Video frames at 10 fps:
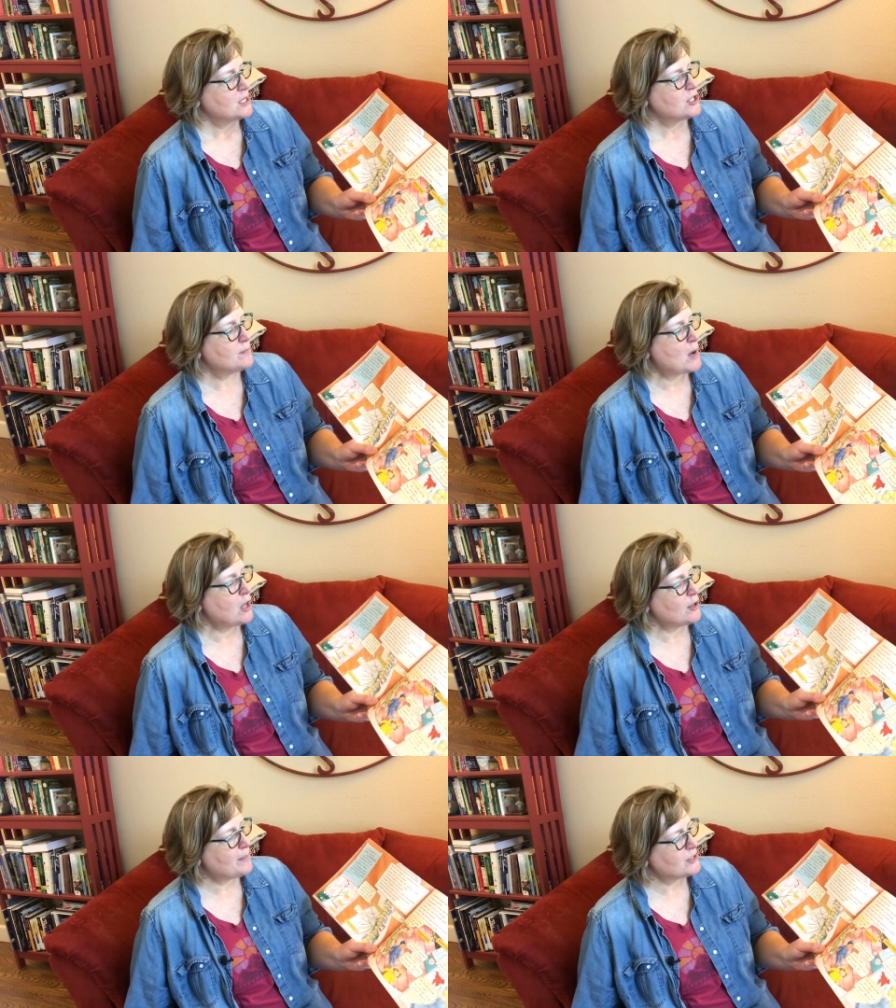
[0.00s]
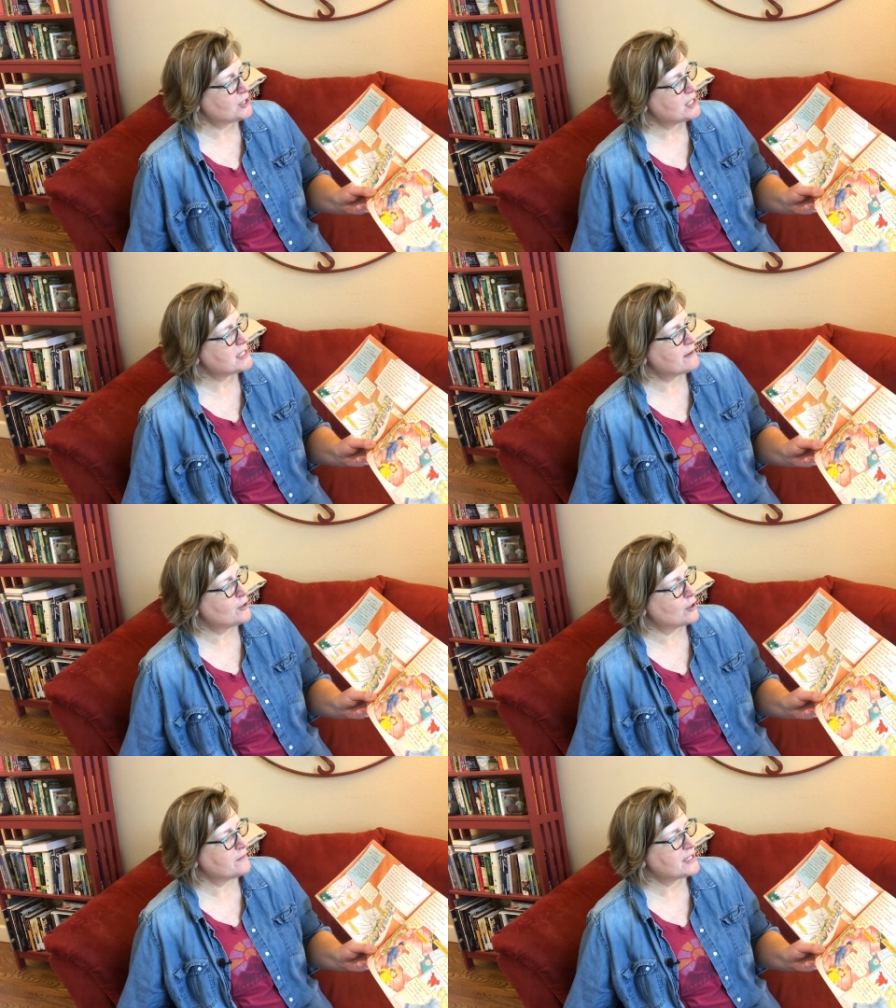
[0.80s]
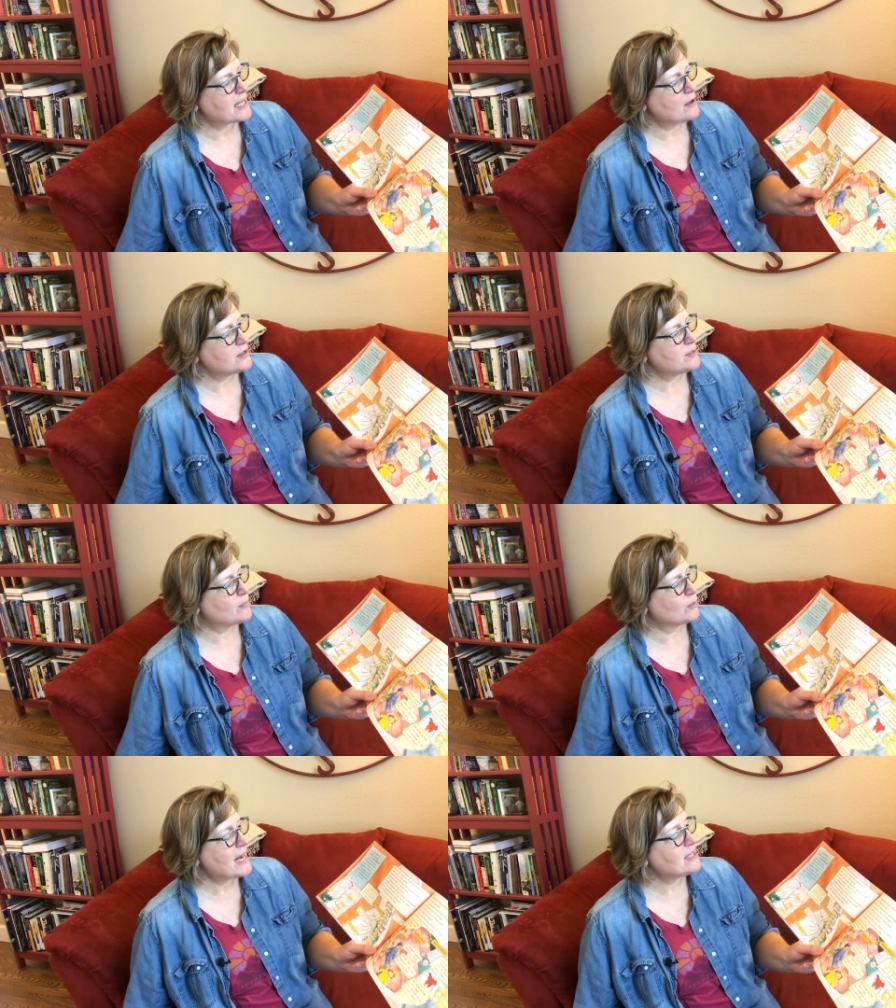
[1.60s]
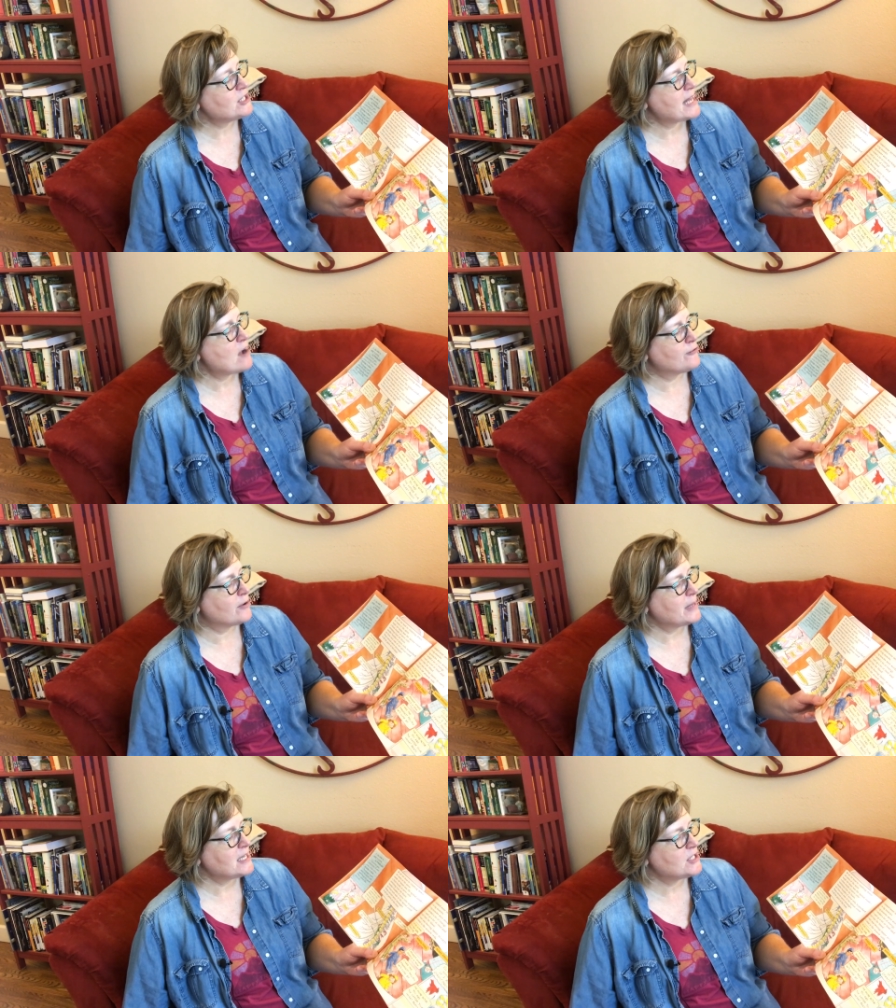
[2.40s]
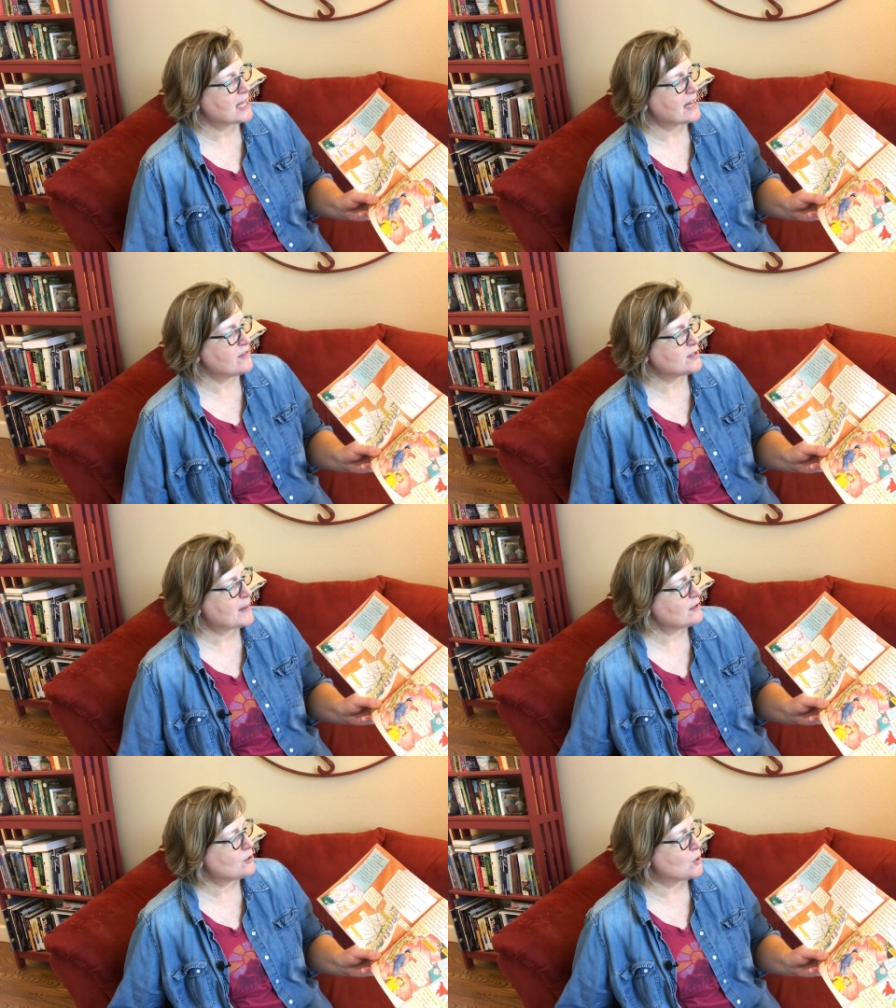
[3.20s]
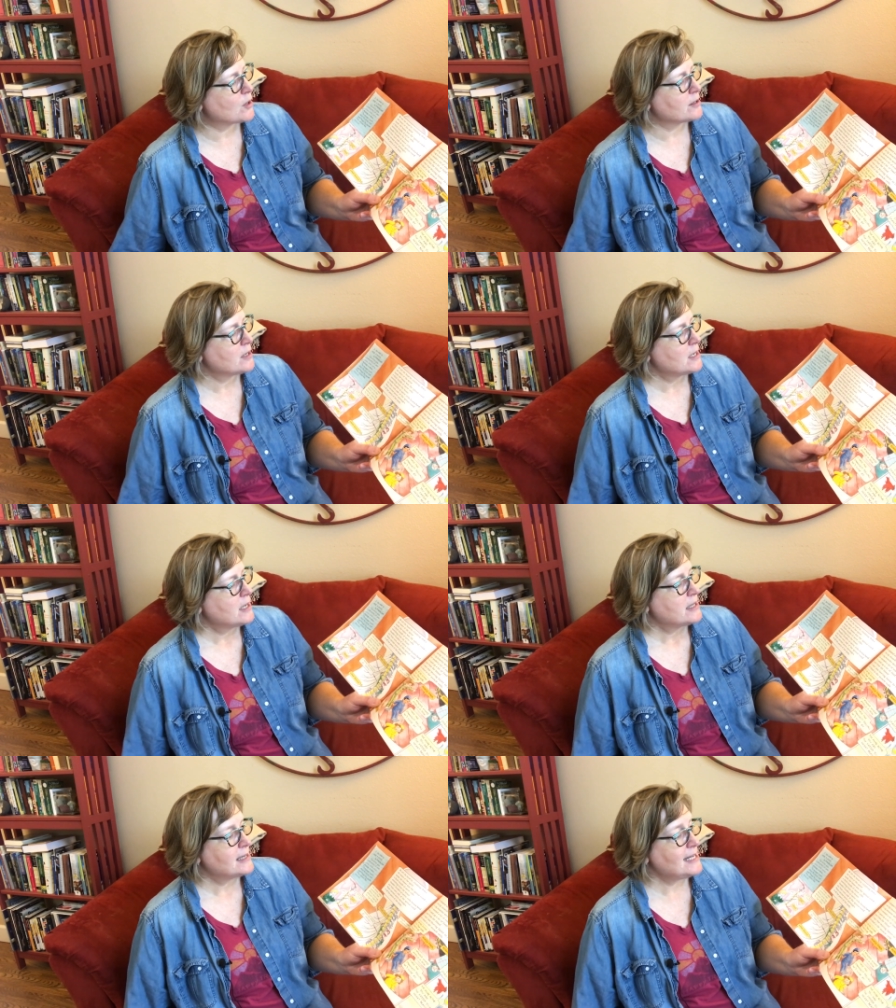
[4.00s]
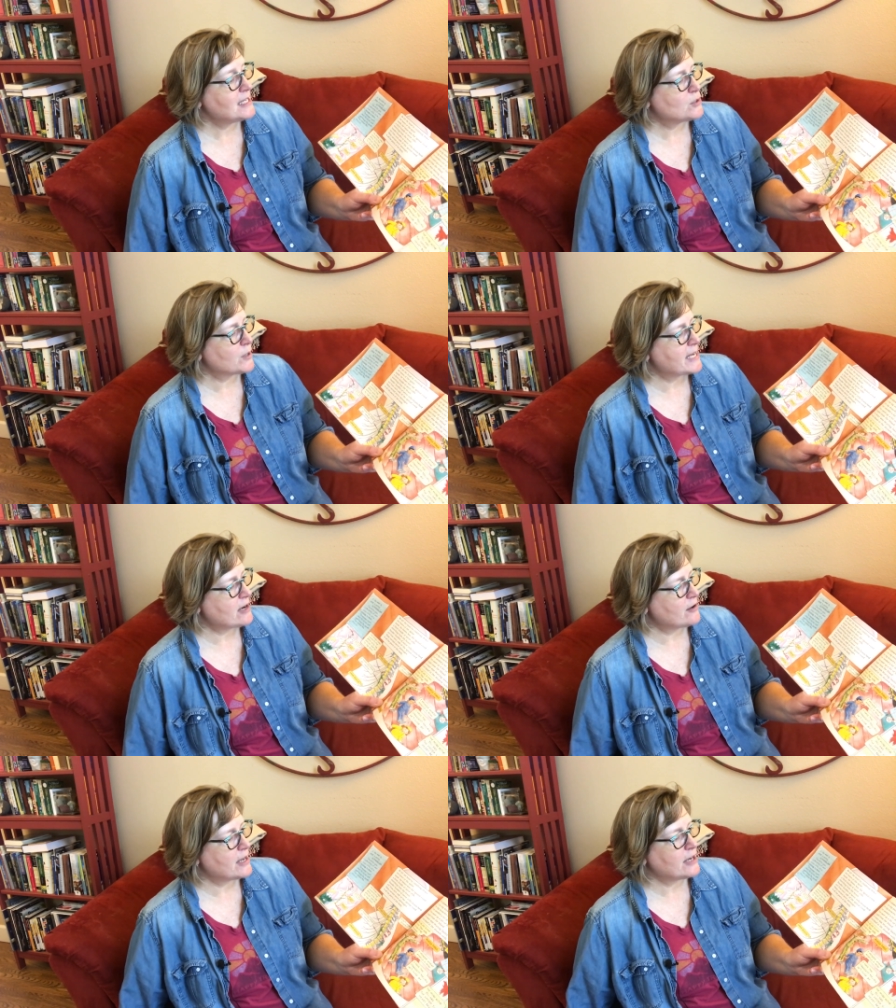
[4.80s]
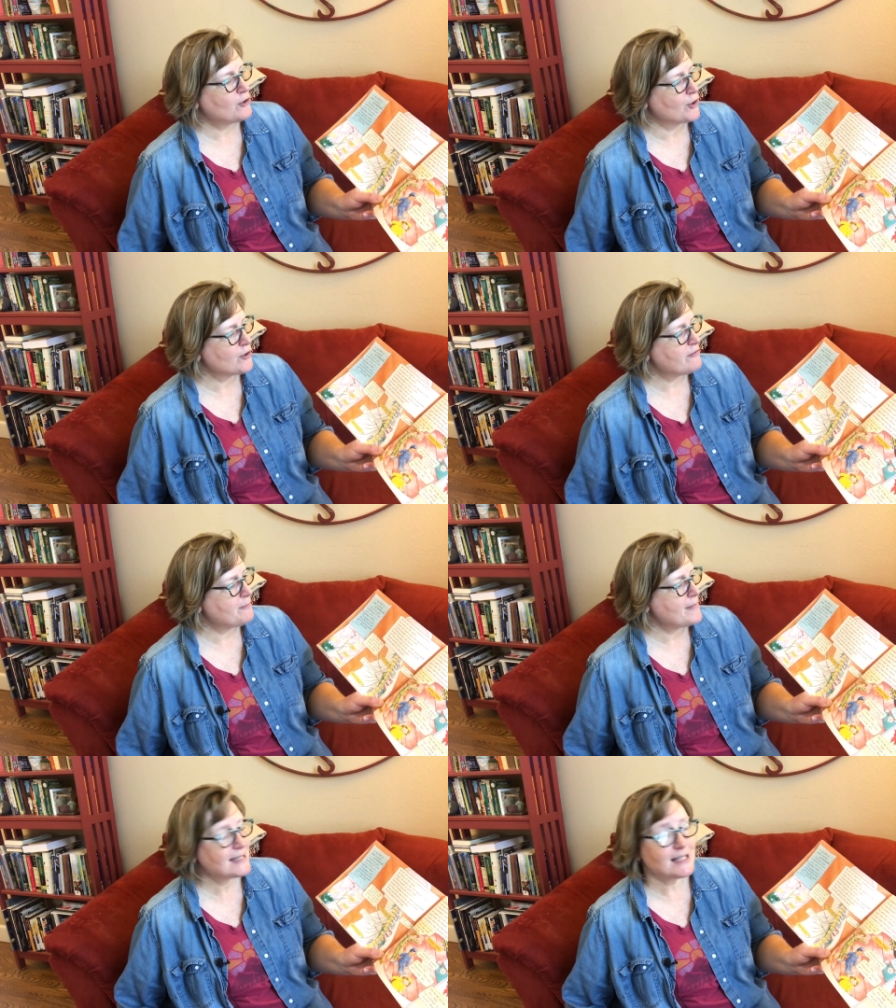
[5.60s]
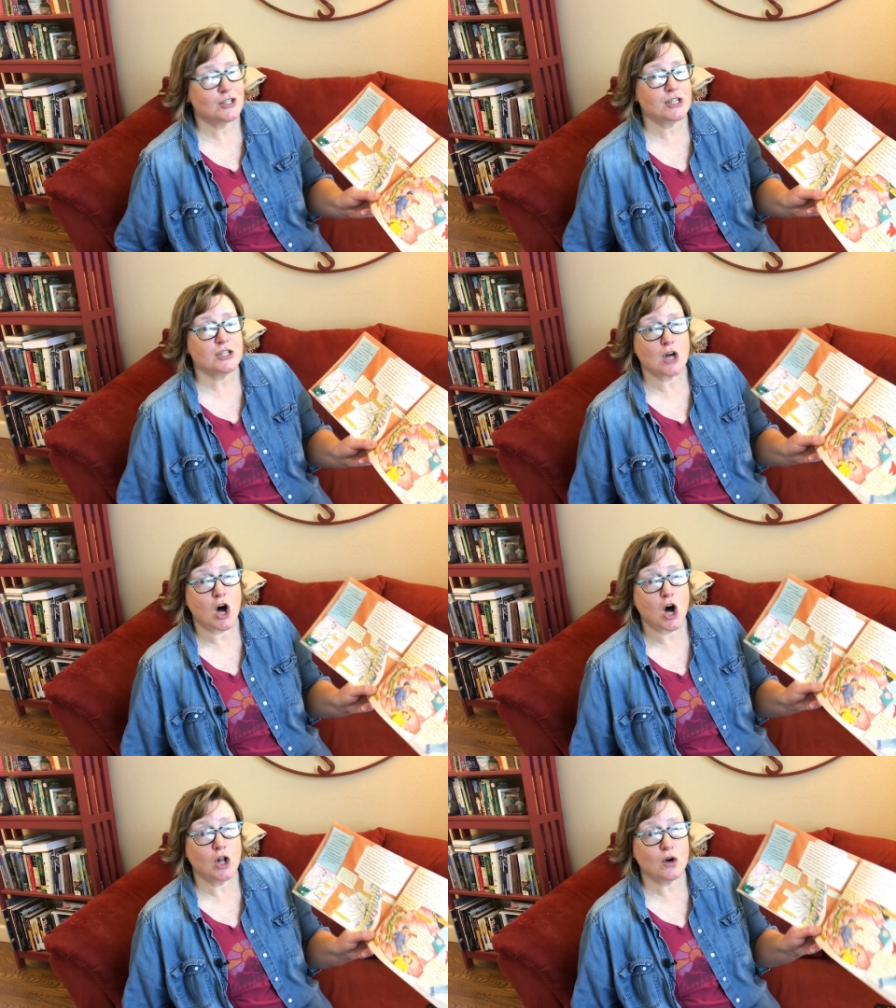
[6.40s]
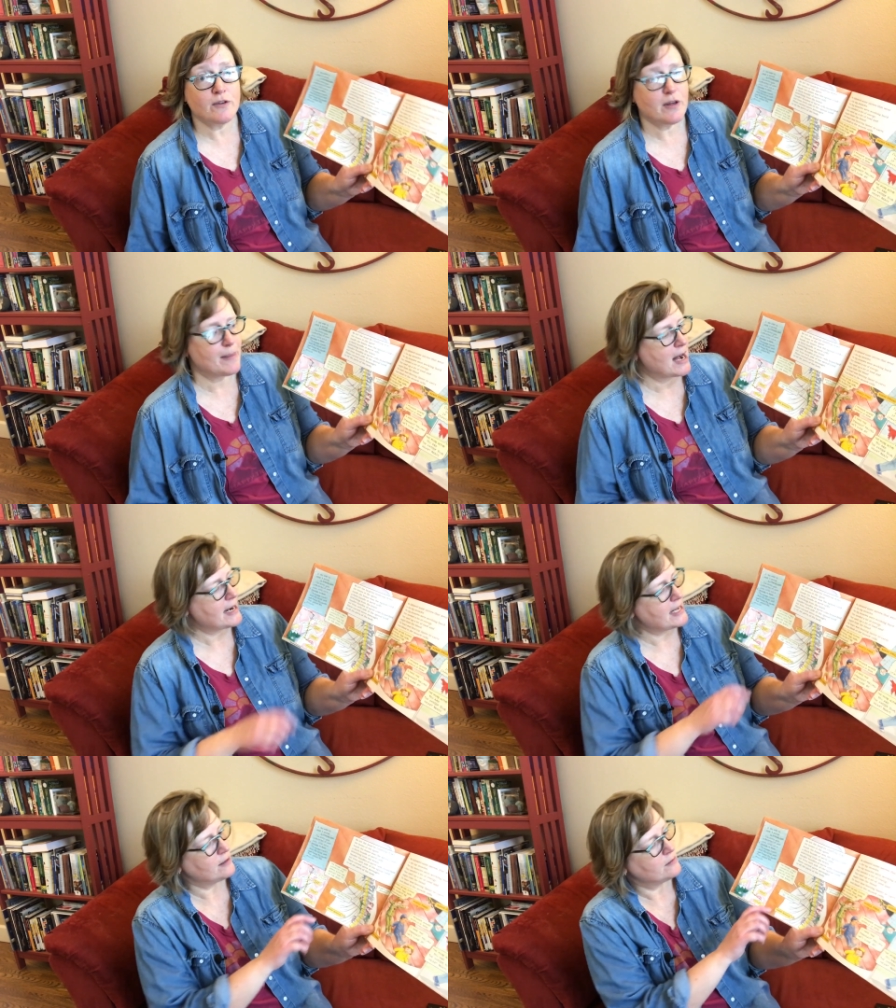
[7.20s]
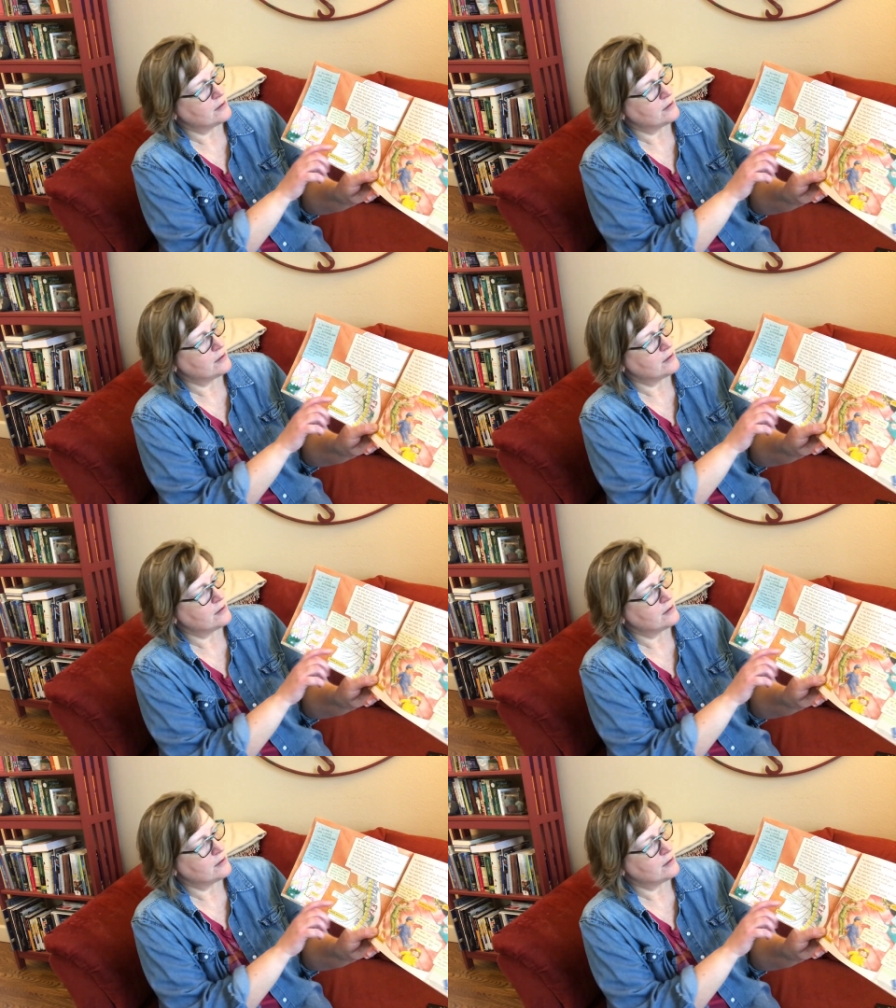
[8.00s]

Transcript: Smaller bunches of nerve cells branched out from each side of the spinal cord. These were carrying nerve messages all over the body.